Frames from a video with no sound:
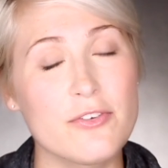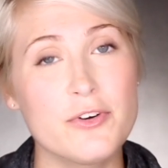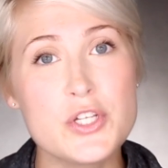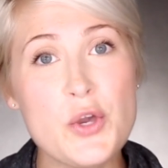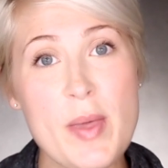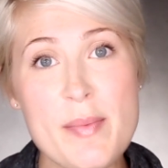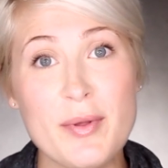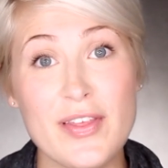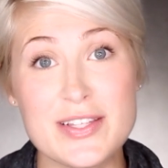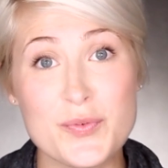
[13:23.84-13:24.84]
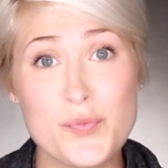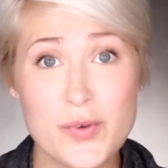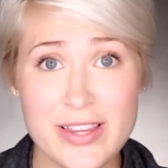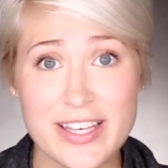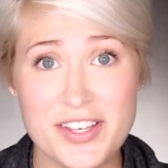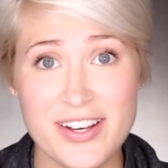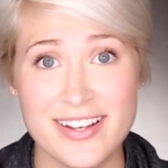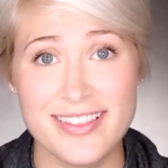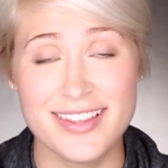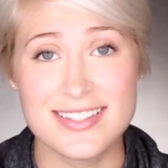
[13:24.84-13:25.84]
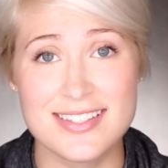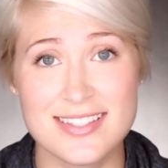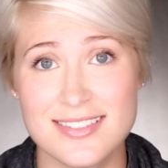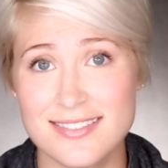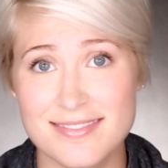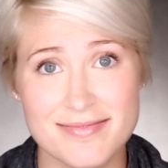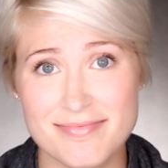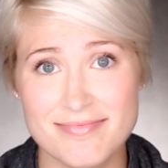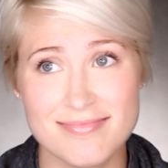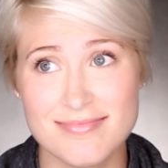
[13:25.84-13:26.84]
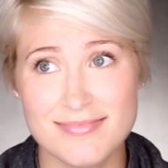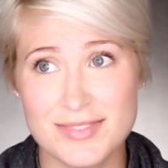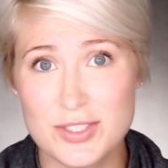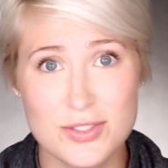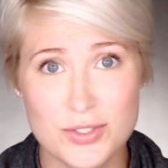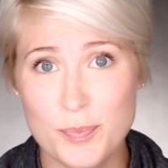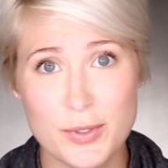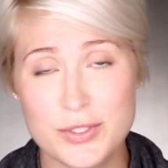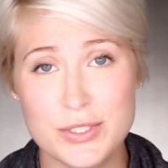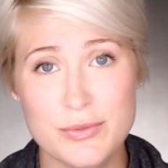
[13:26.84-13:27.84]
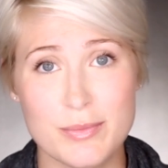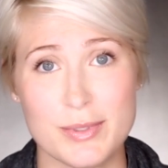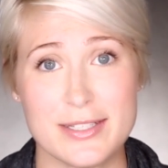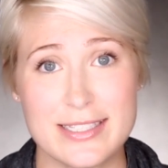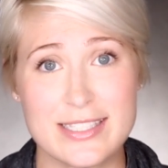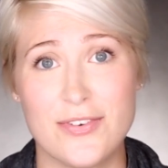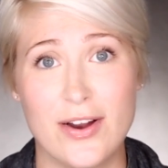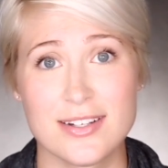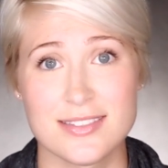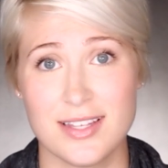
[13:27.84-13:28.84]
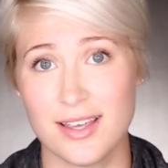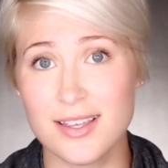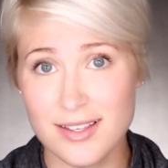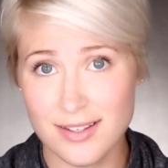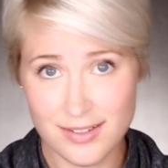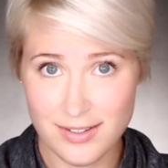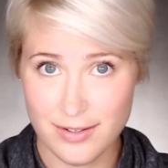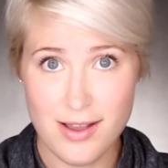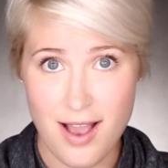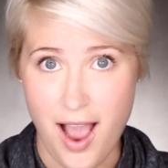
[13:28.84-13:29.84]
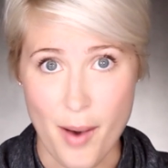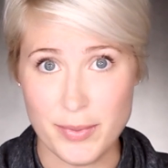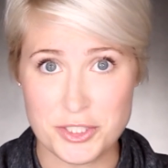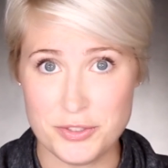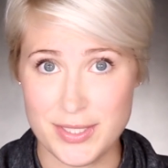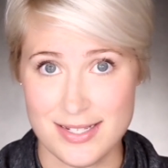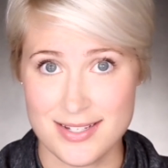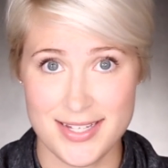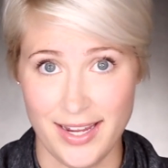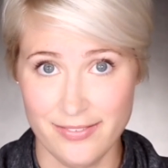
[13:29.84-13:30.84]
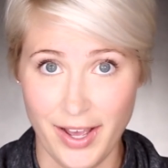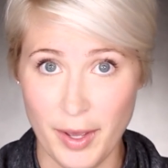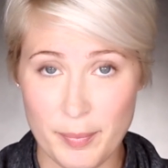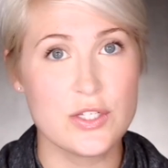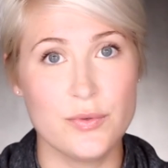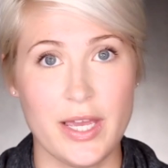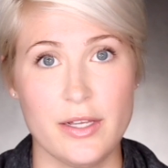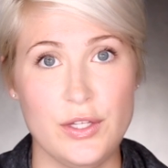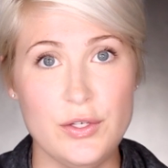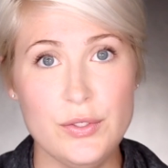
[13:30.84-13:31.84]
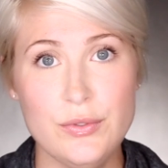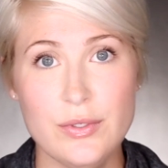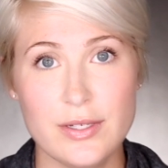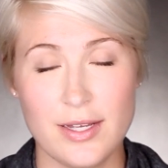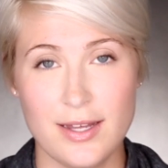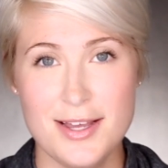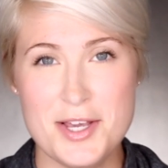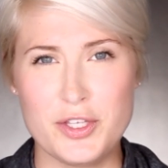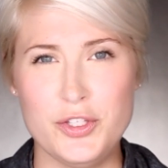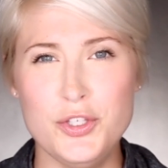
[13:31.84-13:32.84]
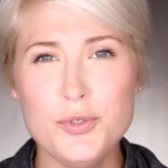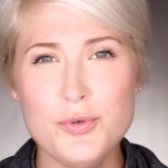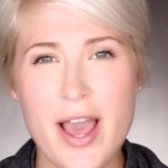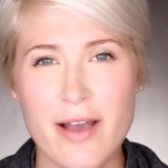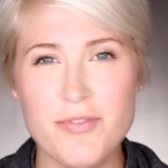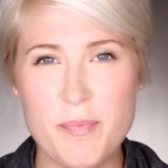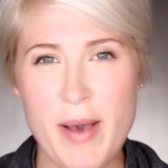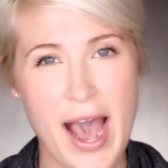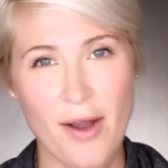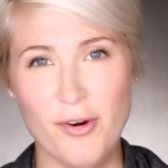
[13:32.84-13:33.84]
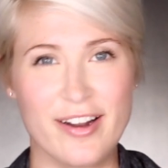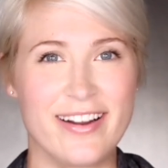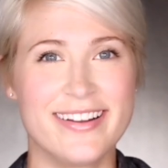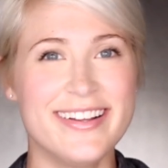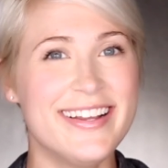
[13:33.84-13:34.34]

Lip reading: for 2 people, that's really good. That's super doable as far as like how much you need to save up. So again, you have the power